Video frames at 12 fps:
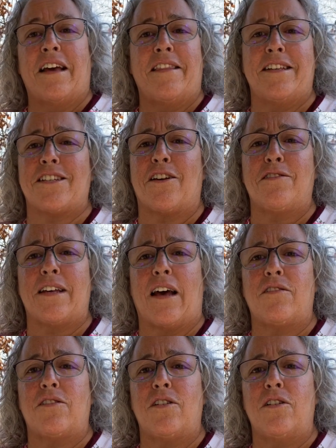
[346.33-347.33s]
this goes
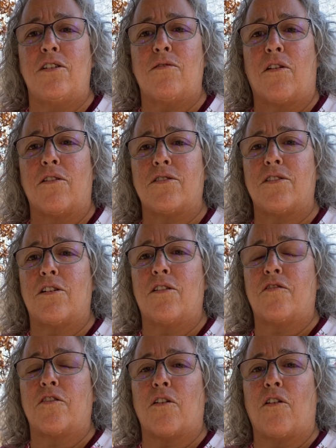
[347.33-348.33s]
out to you also
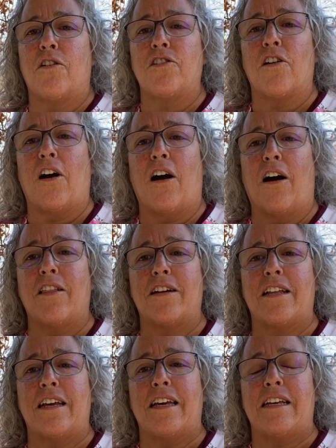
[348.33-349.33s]
for all your
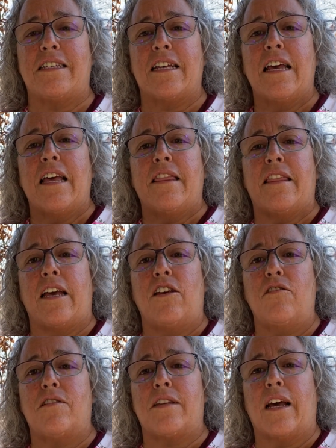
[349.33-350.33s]
holidays that
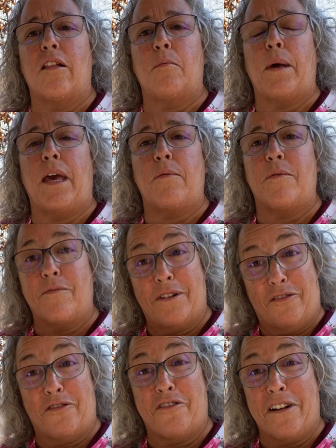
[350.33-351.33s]
you celebrate
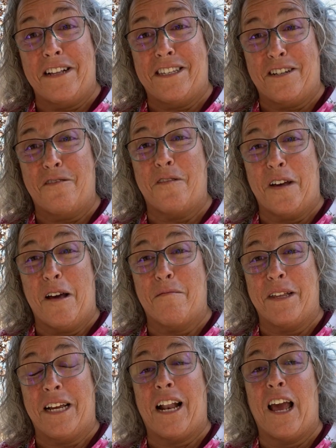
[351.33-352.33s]
with friends and
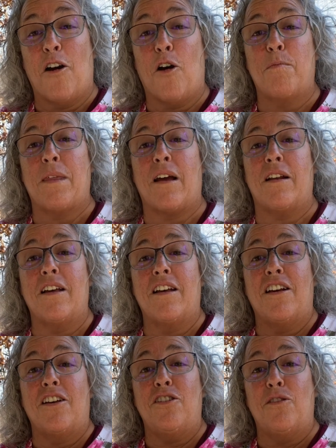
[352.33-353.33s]
family. And I hope that
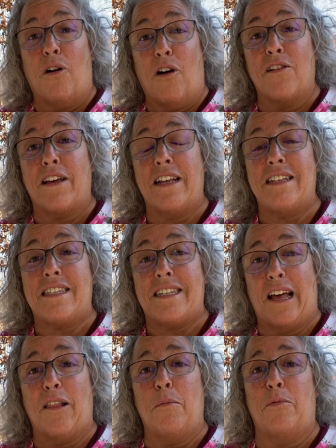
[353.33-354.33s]
you all can
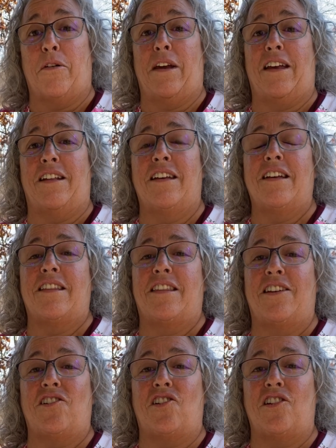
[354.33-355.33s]
celebrate
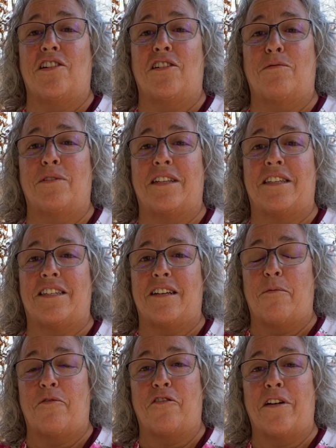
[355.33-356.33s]
this year with
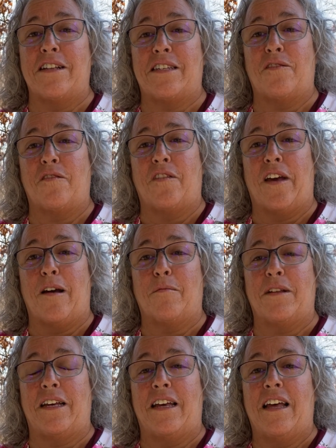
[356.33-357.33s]
some friends and
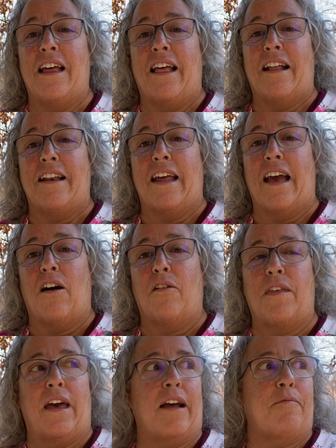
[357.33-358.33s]
family now
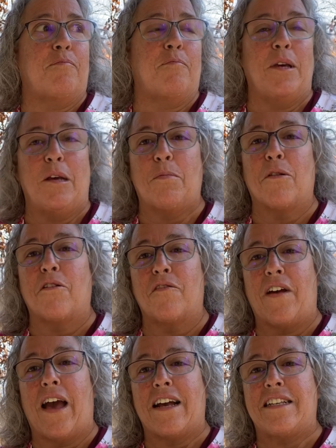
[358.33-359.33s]
that people are
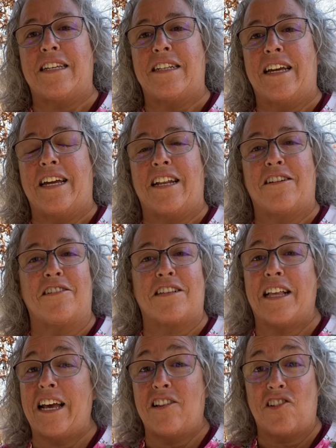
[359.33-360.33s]
vaccinated. Because
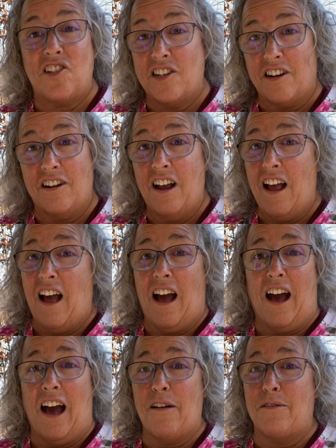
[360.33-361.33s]
last year
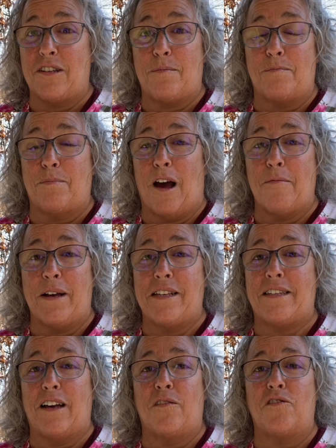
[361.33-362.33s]
I was by
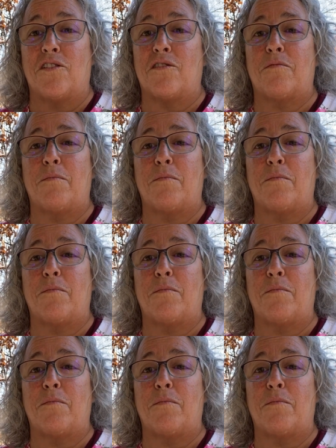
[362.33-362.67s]
myself just with